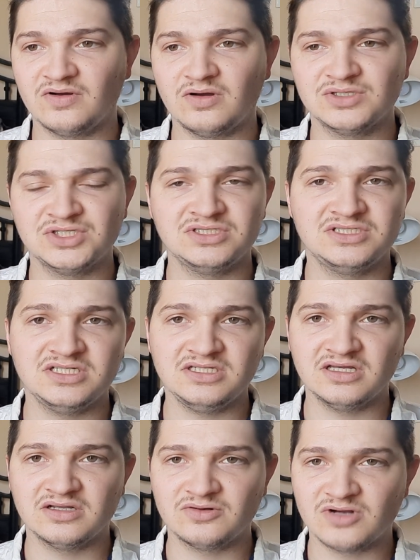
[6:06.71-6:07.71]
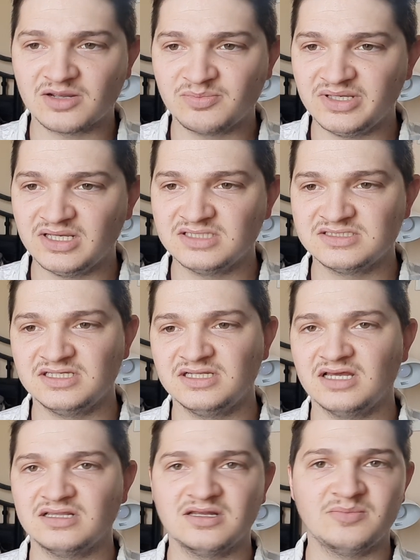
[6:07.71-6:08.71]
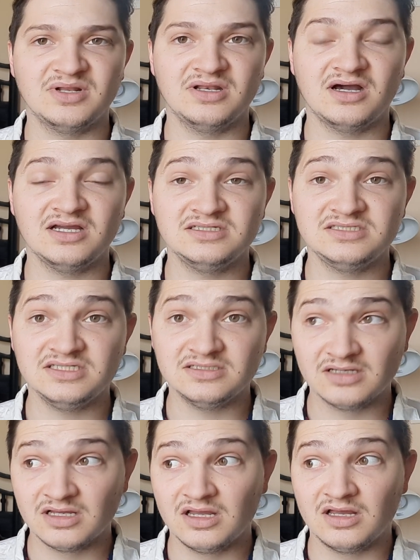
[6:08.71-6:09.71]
Argentinian rugby, is in at number 19.